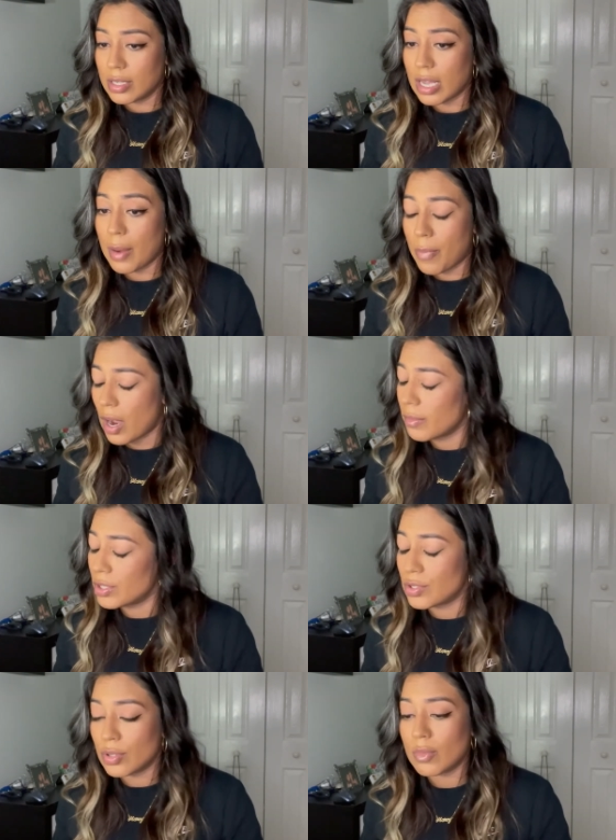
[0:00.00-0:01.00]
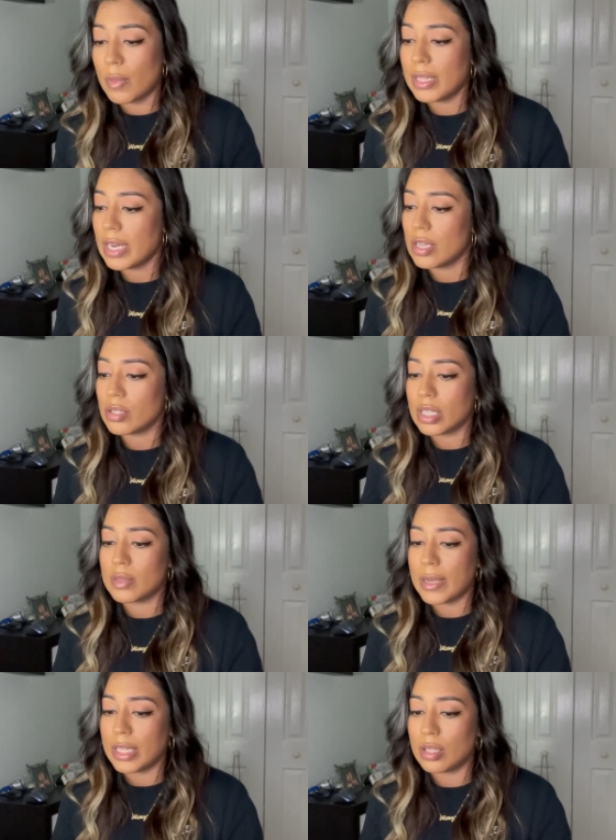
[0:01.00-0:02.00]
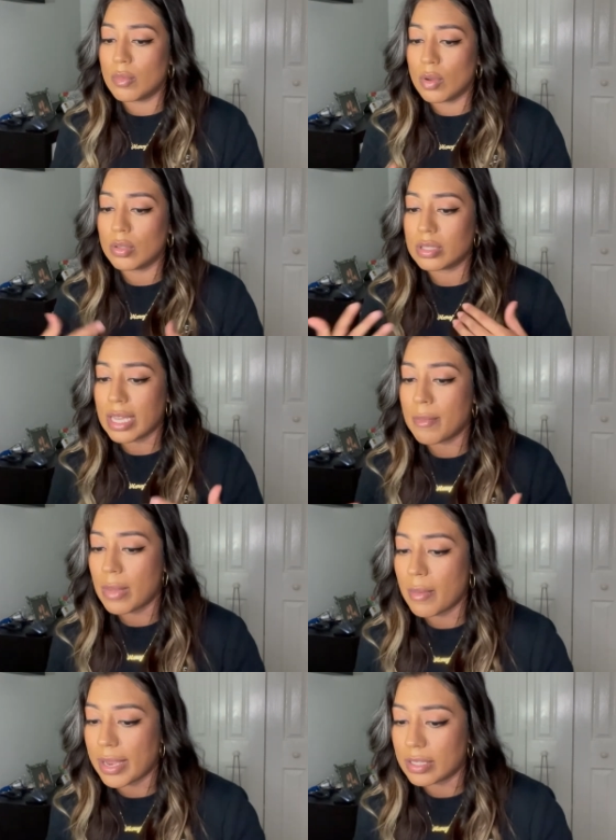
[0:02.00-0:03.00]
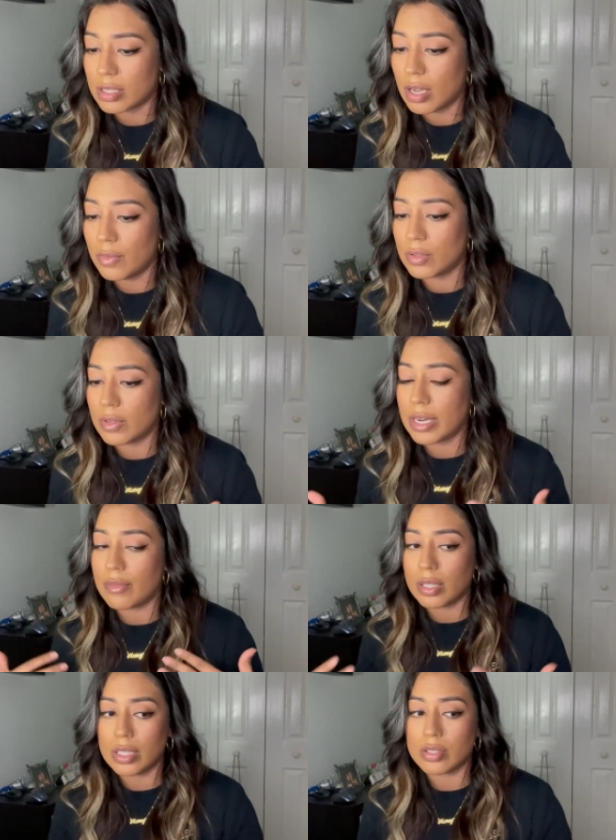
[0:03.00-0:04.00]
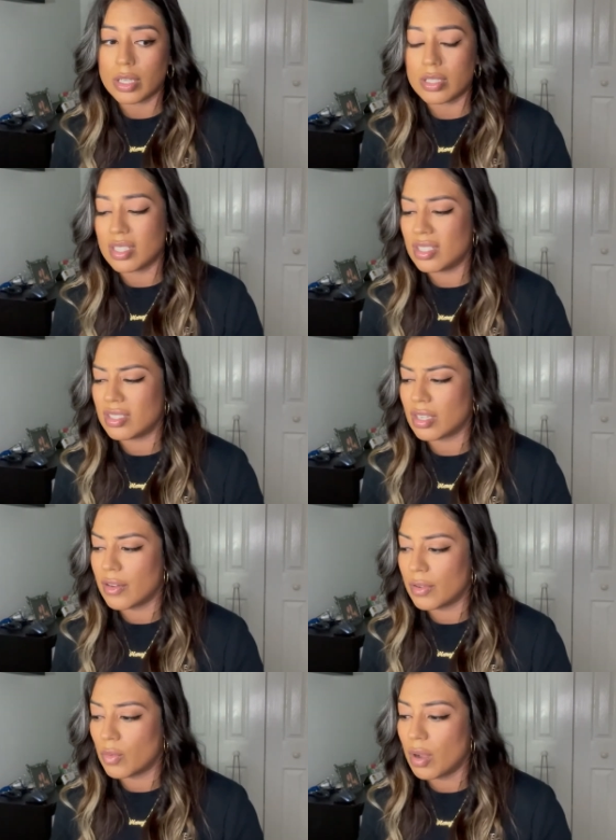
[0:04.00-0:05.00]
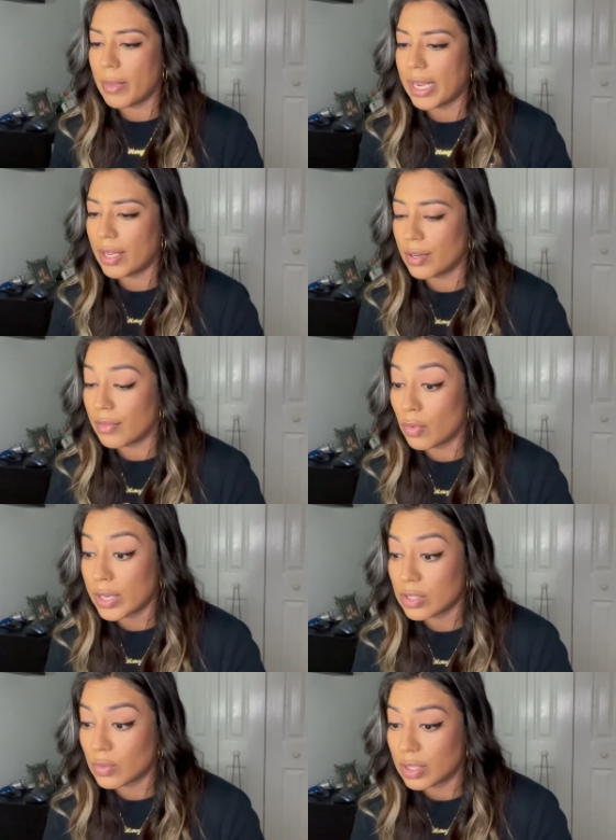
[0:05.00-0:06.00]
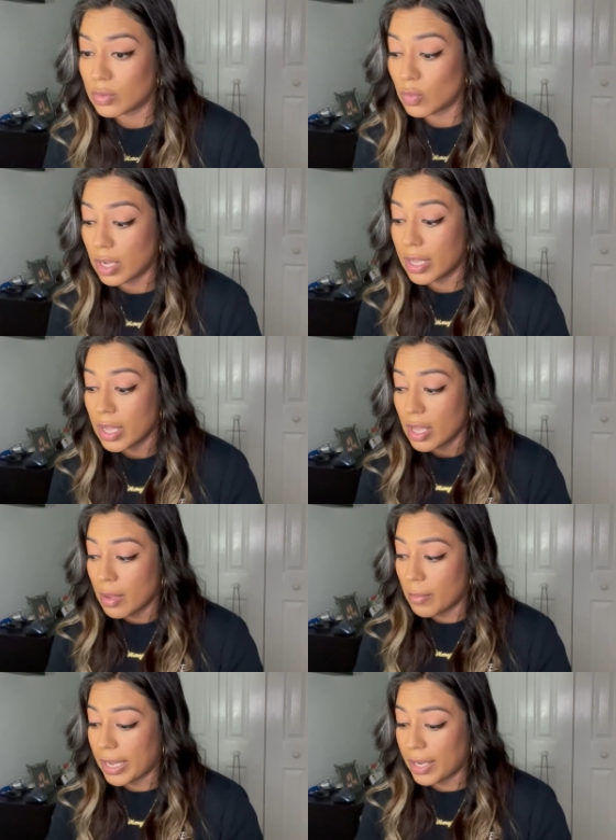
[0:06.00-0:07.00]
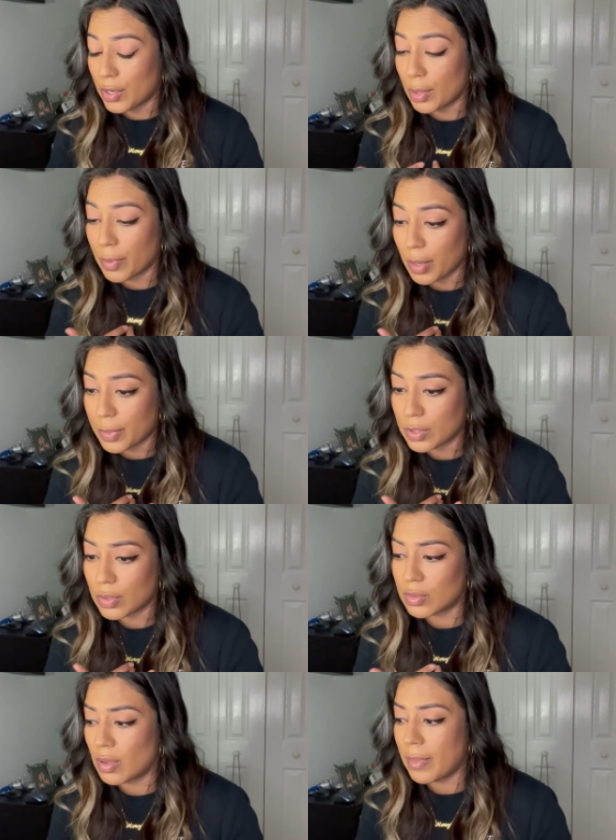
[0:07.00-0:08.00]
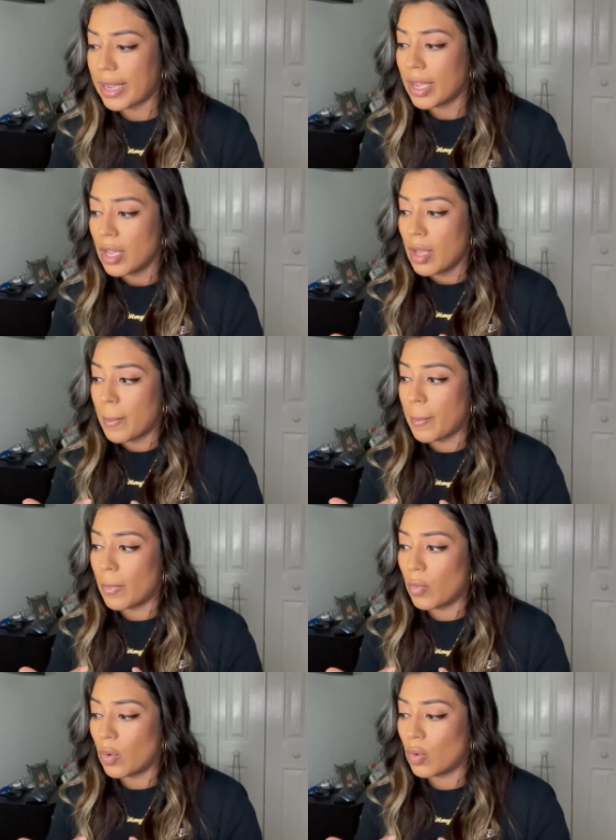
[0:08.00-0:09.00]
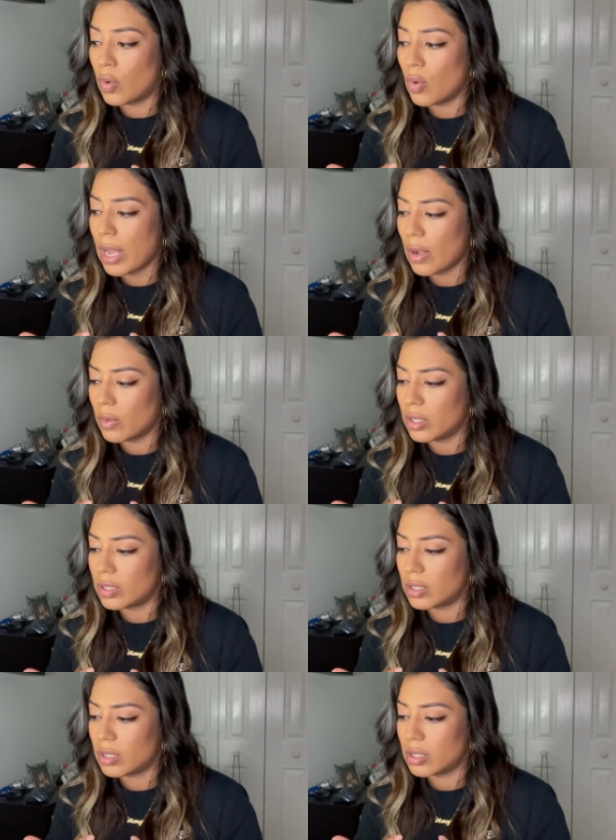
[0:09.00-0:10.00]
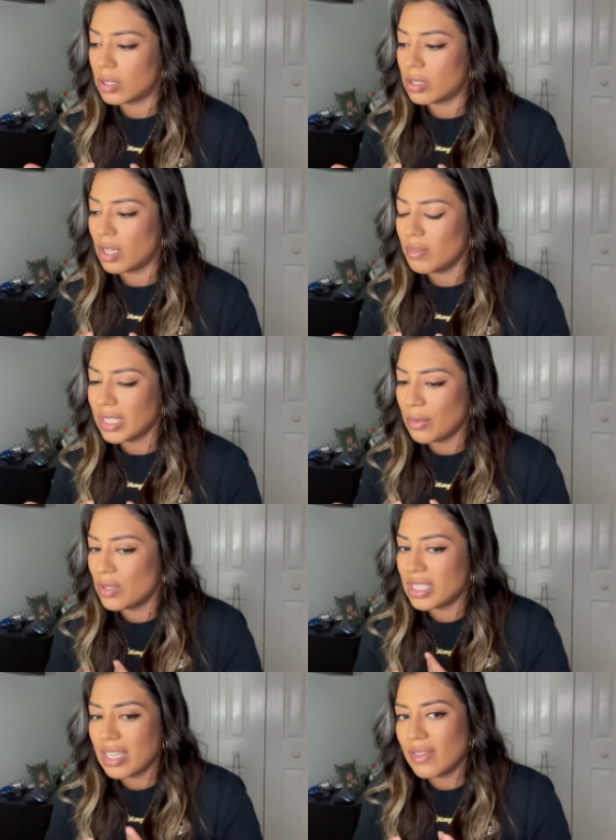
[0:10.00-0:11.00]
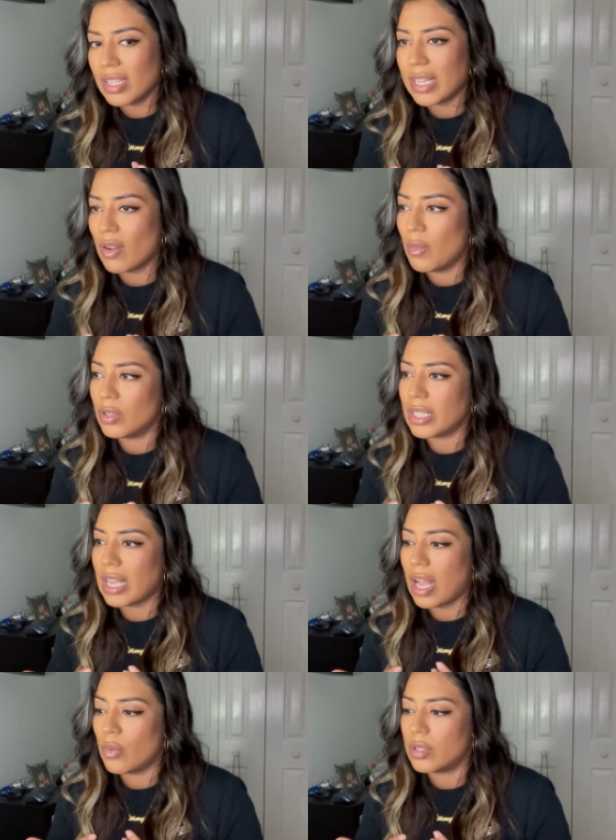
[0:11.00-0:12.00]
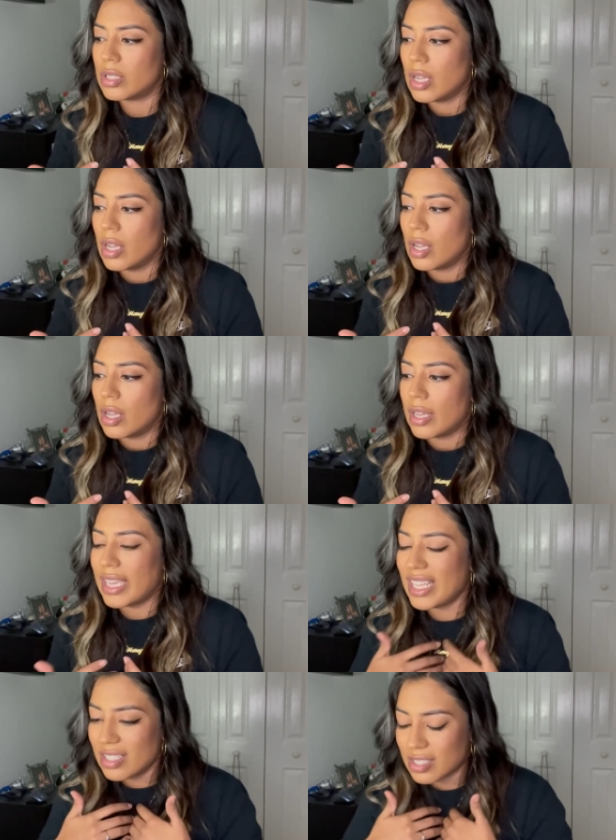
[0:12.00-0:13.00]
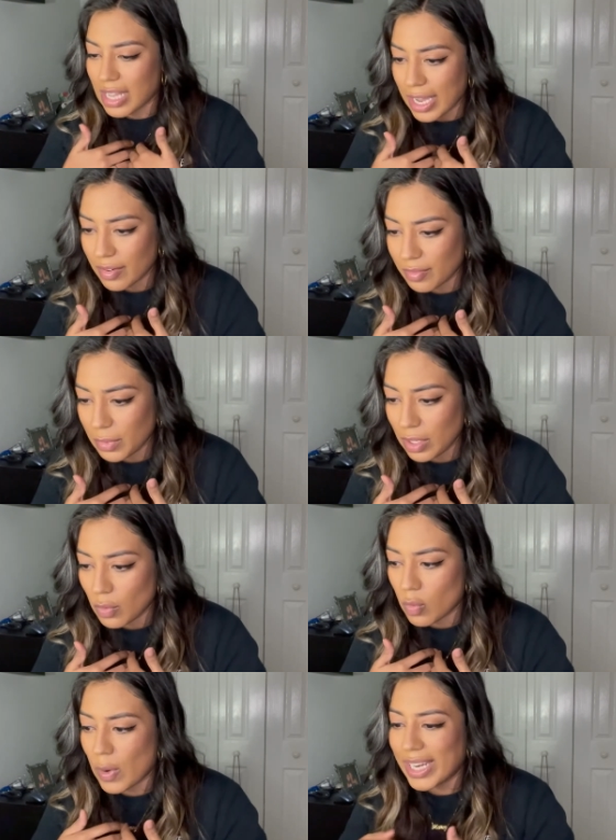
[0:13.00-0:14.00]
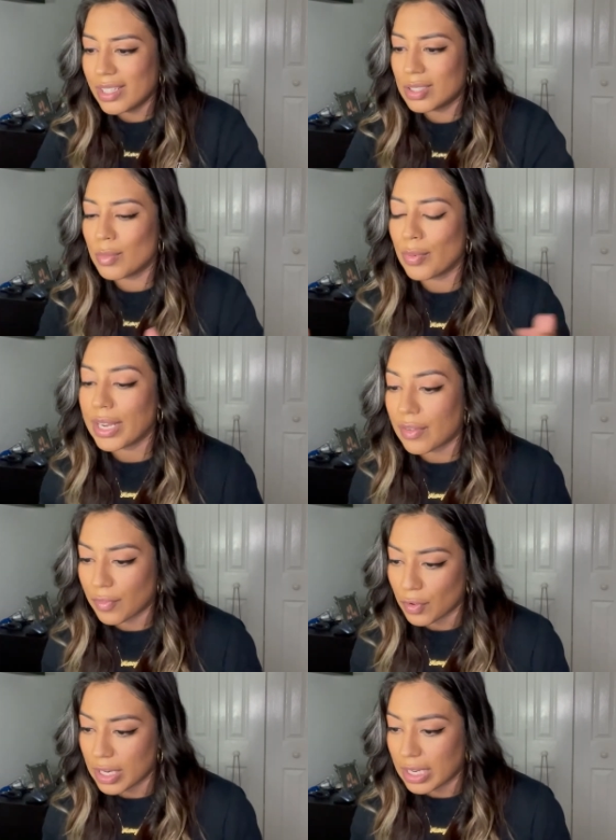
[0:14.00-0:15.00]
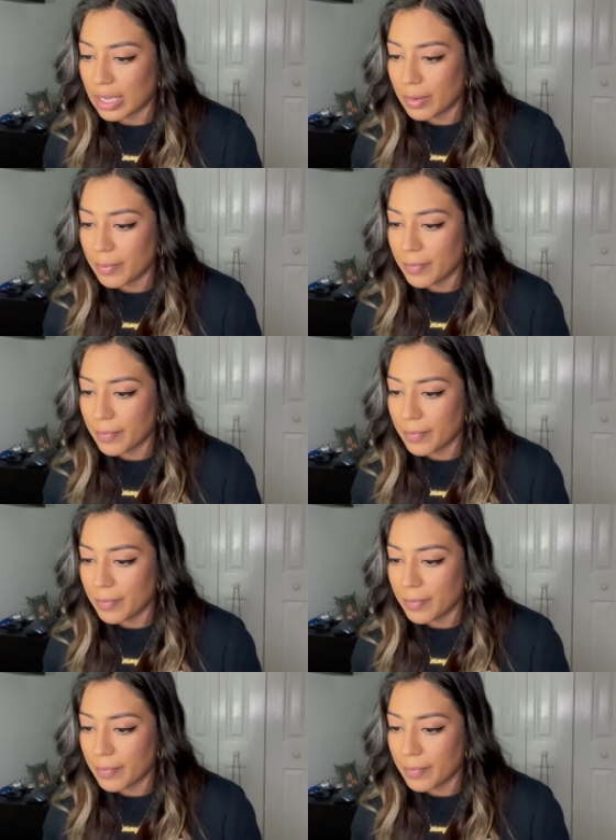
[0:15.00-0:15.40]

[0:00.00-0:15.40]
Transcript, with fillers: I promise you, the moment that I started spending the most time by myself was when I really started to discover what my inner voice was, what my inner purpose was, what my who I was some it was even like almost like I was inside of me waiting to break free.